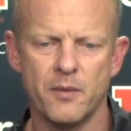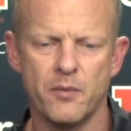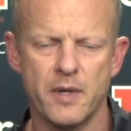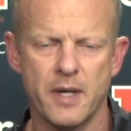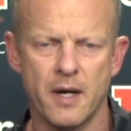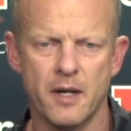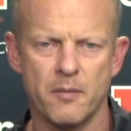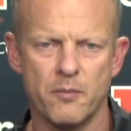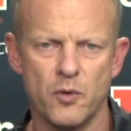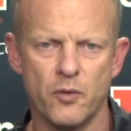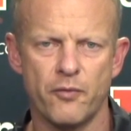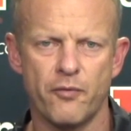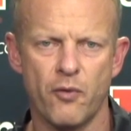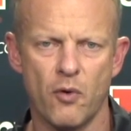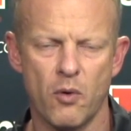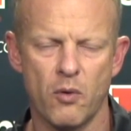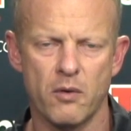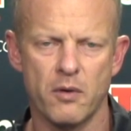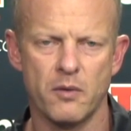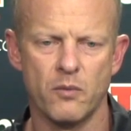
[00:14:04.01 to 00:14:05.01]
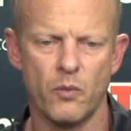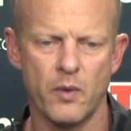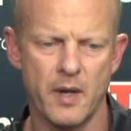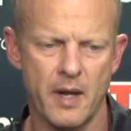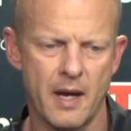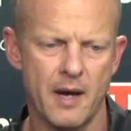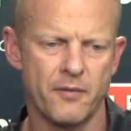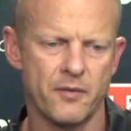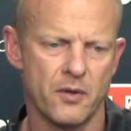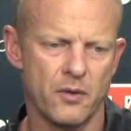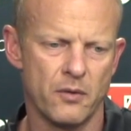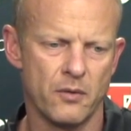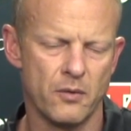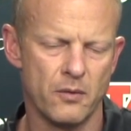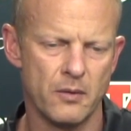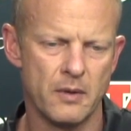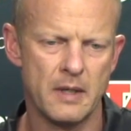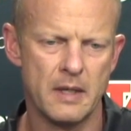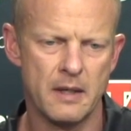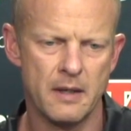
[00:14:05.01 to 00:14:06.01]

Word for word: We got to move forward, and we have to